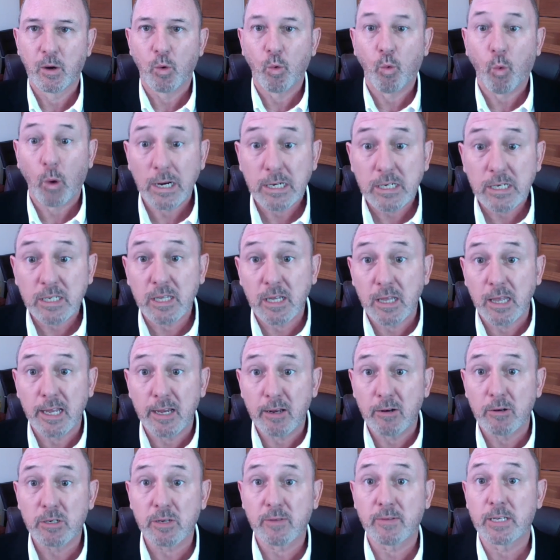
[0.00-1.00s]
Once the
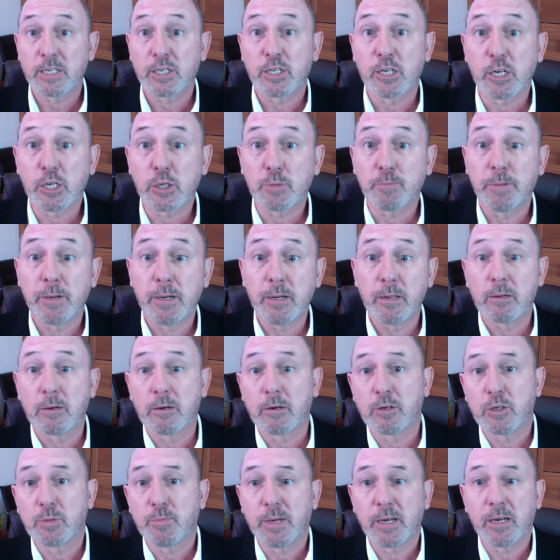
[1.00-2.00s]
leaders of the 6
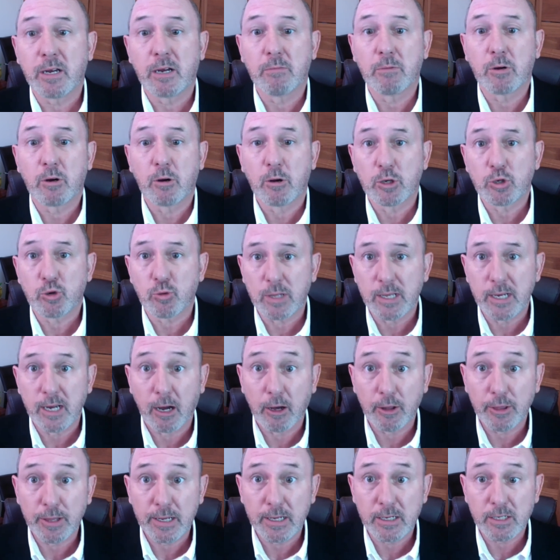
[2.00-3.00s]
pillars become culturally
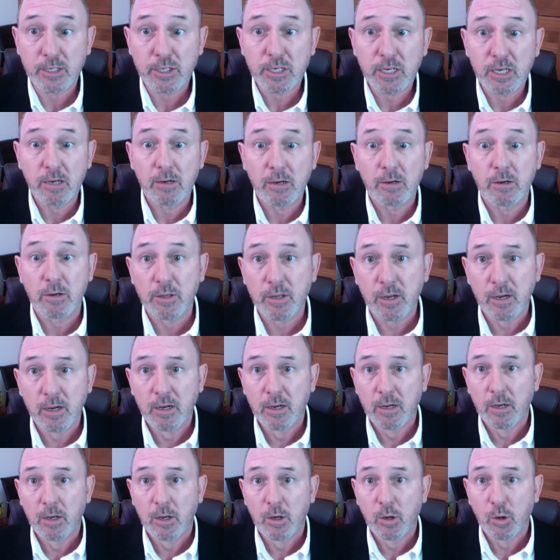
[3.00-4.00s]
healthy and skilled,
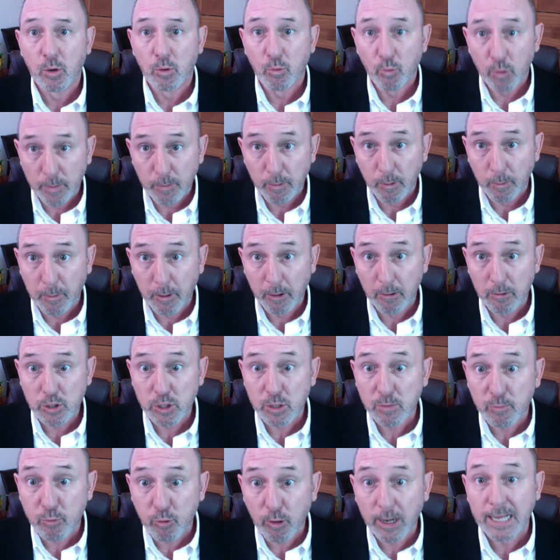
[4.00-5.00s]
we propose
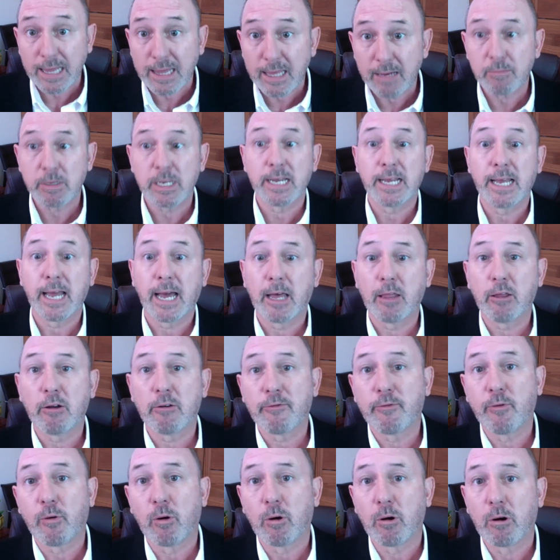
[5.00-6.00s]
to bring them together
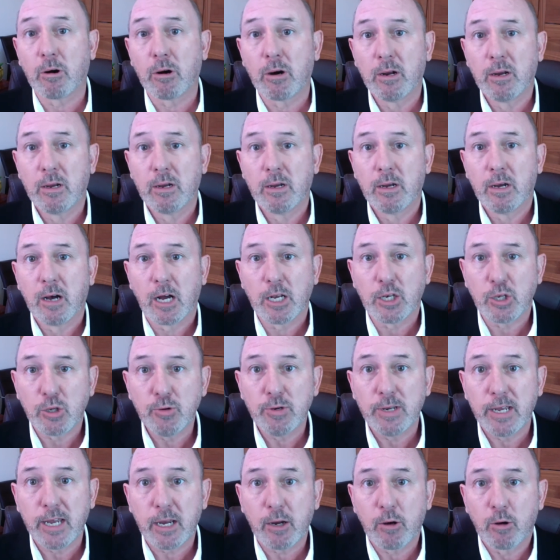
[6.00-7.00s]
for a
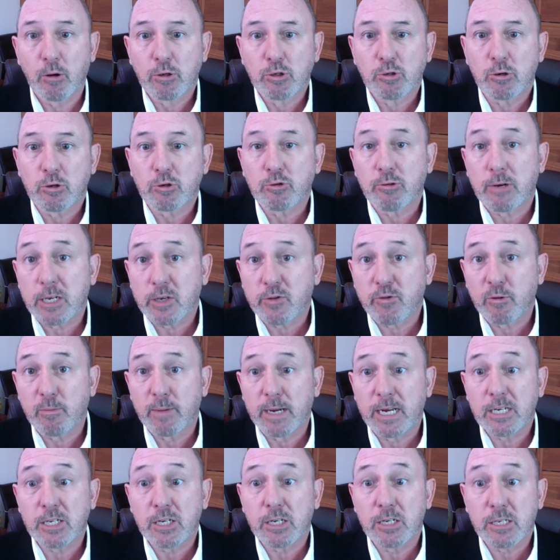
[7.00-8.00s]
2-day cultural
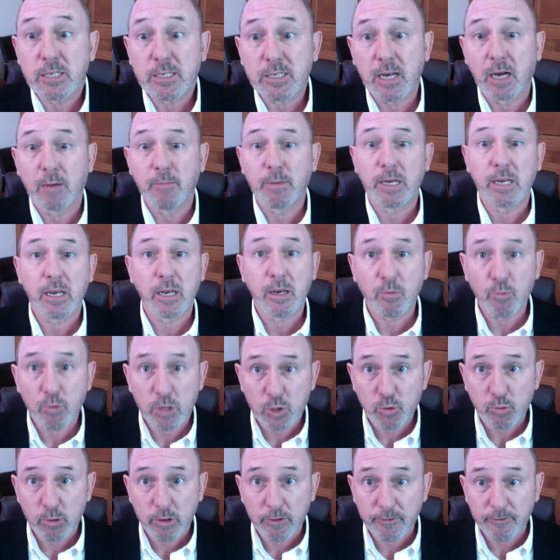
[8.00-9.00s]
transformation summit in
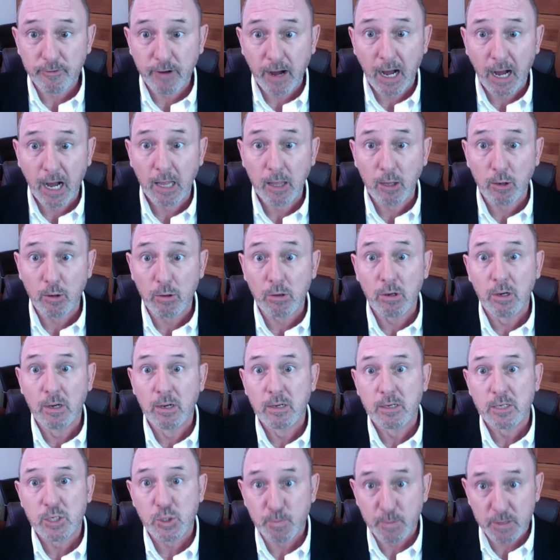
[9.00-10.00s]
which we follow
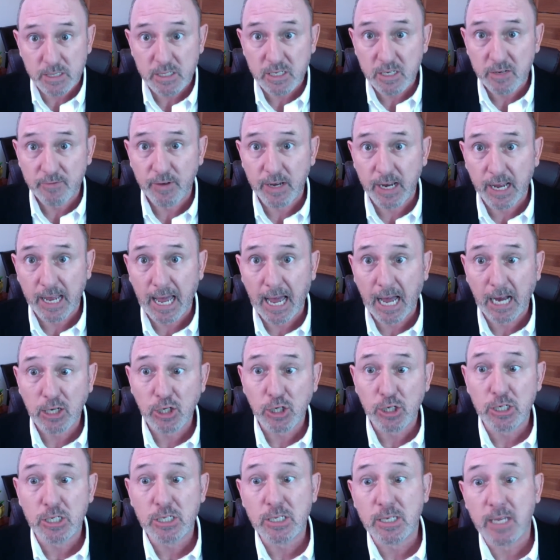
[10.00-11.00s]
specific
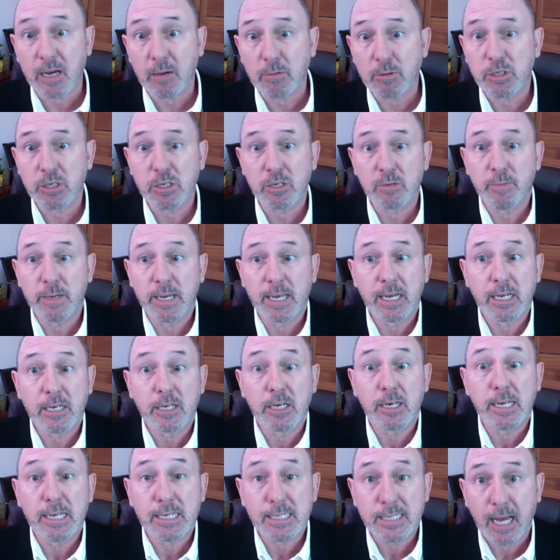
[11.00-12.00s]
action steps to begin
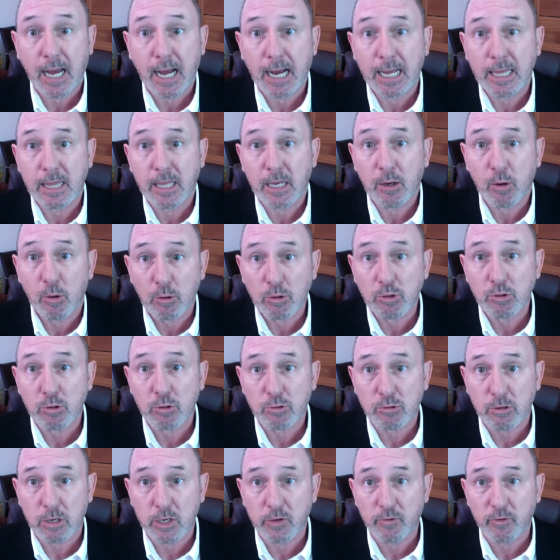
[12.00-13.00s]
to design the cultural
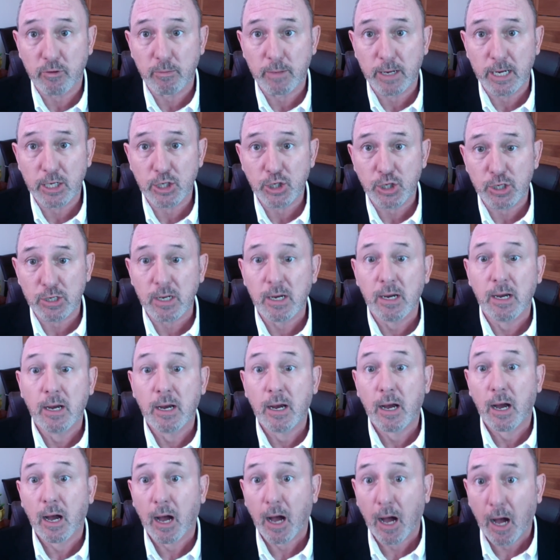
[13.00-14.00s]
transformation
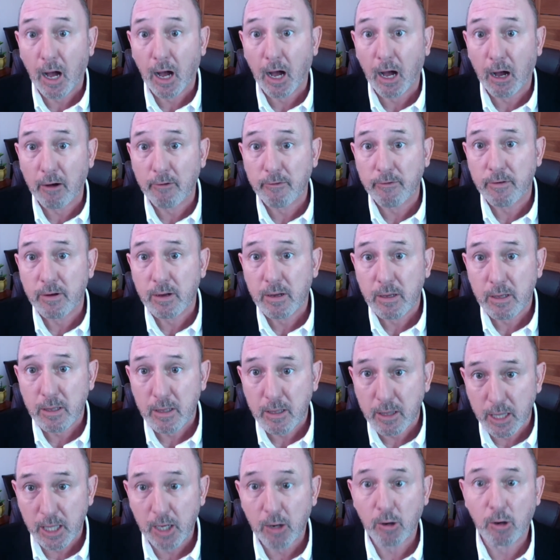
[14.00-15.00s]
of
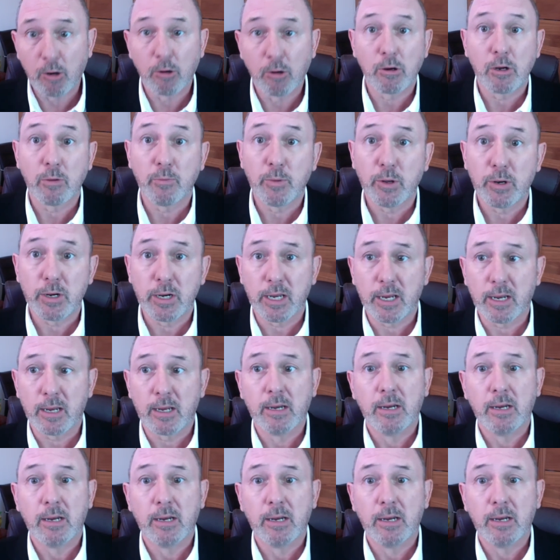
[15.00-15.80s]
their own community.